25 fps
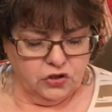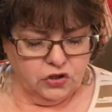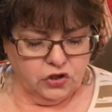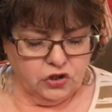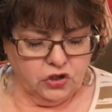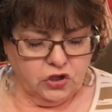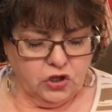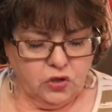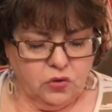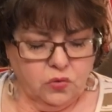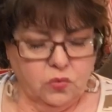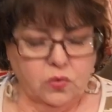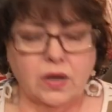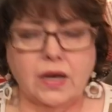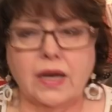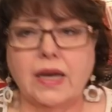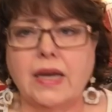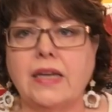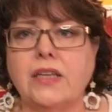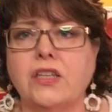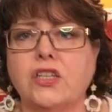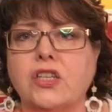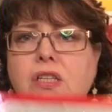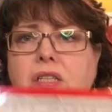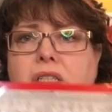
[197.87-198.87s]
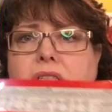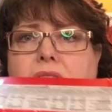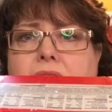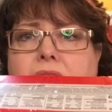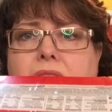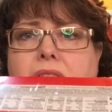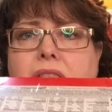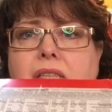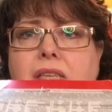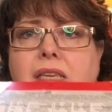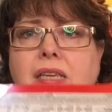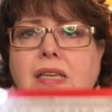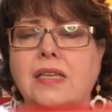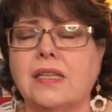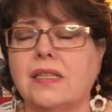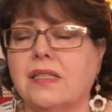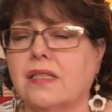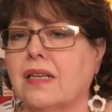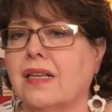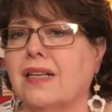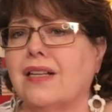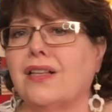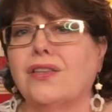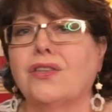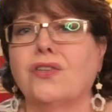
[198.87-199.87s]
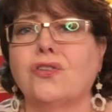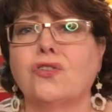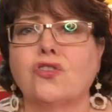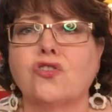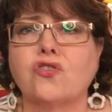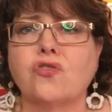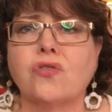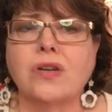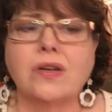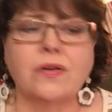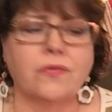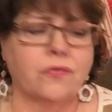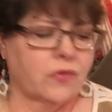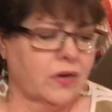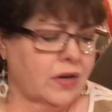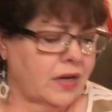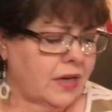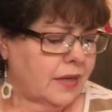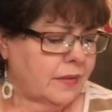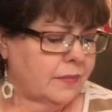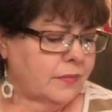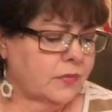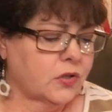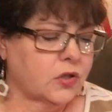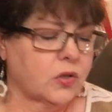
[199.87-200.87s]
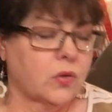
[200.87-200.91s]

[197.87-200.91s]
So he just does these, a little treat for him.